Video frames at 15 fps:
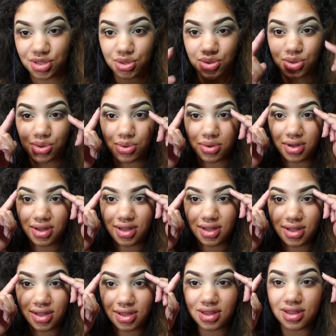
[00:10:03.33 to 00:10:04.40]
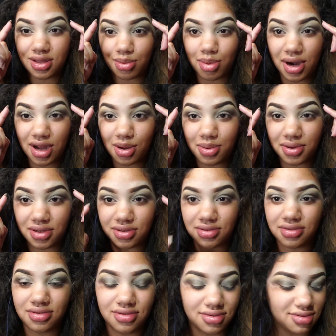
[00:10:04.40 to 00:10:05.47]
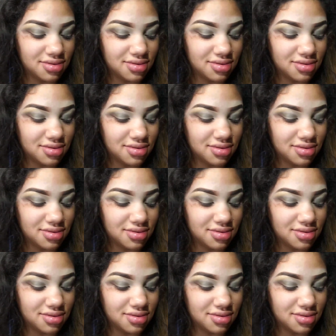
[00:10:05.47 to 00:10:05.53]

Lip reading: to the brow bone.